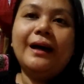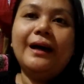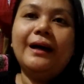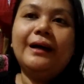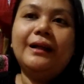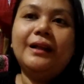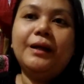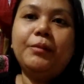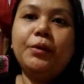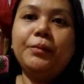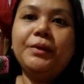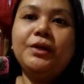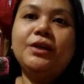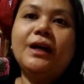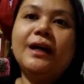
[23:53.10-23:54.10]
And I'm
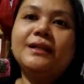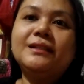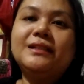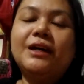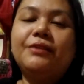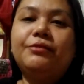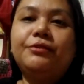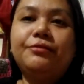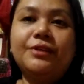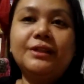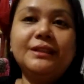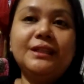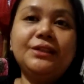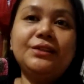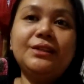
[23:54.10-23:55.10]
hoping you guys have a fun day